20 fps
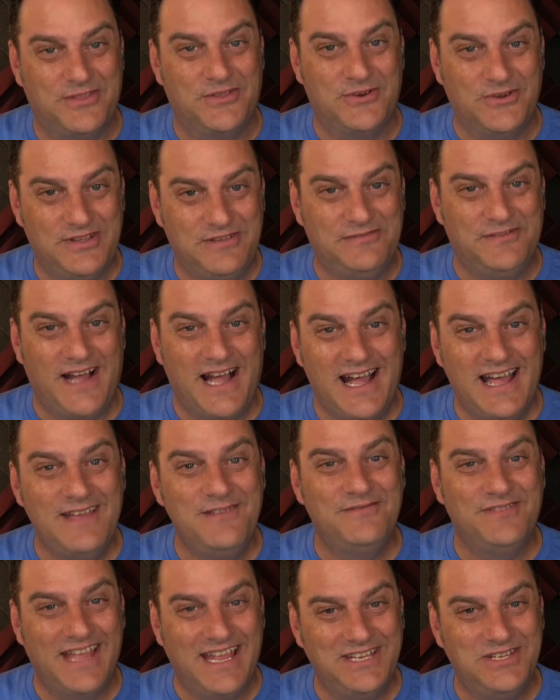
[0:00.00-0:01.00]

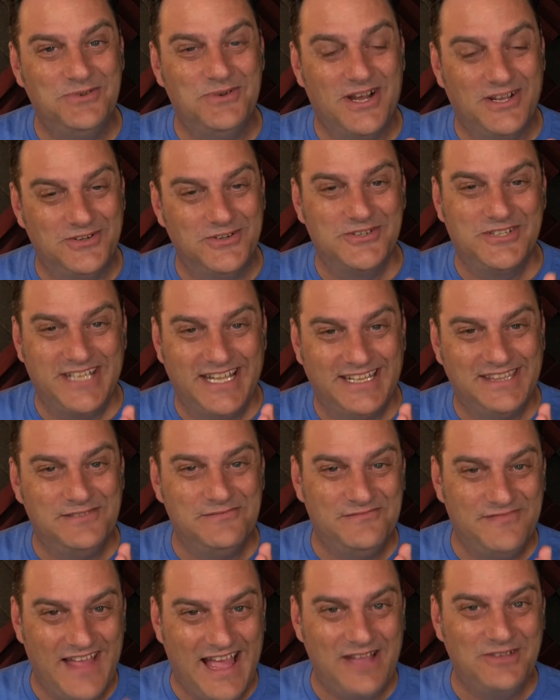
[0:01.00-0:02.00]
35 and you understand
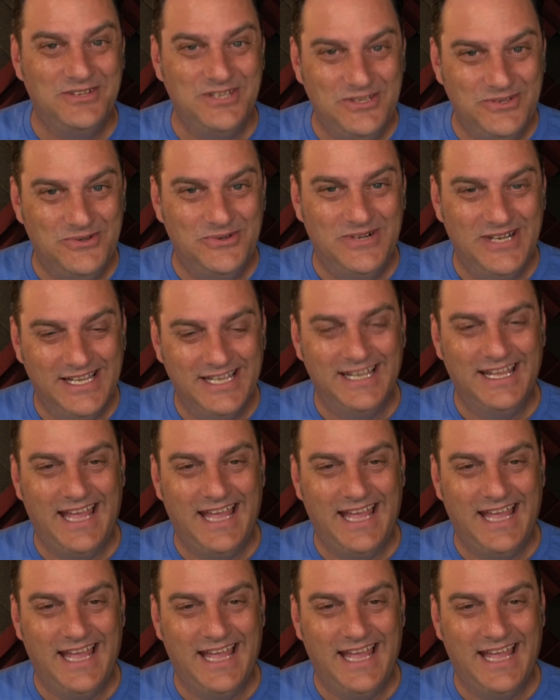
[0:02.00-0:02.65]
the value